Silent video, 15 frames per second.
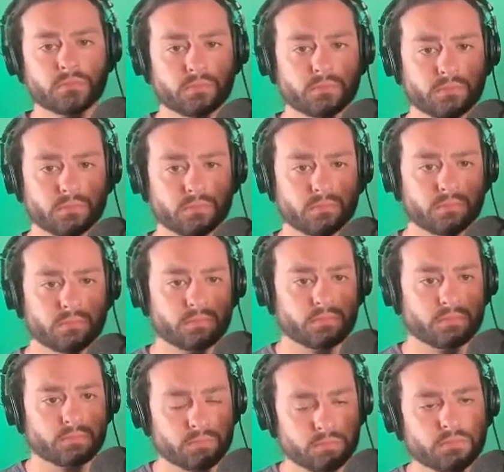
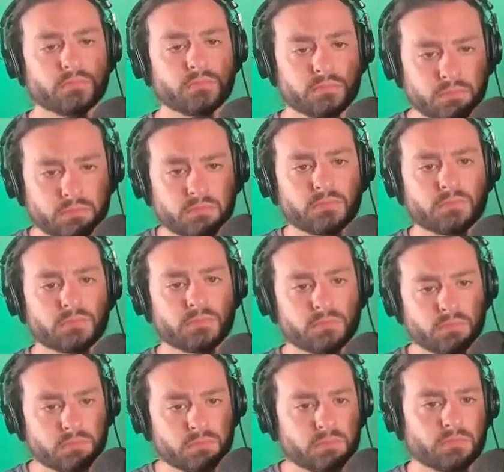
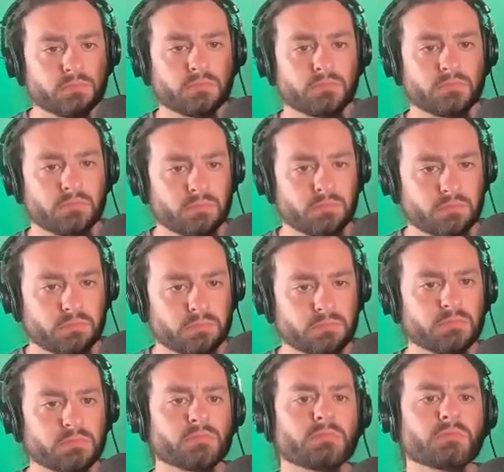
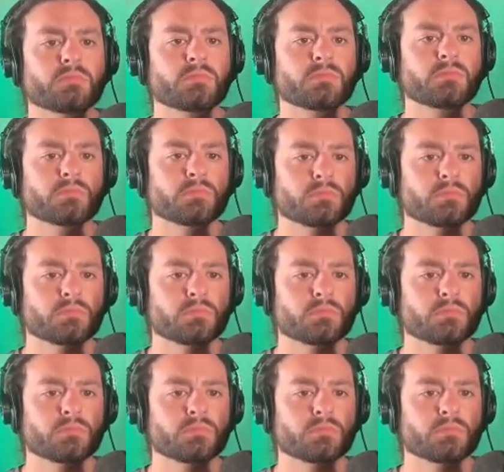No words are spoken by the person on screen.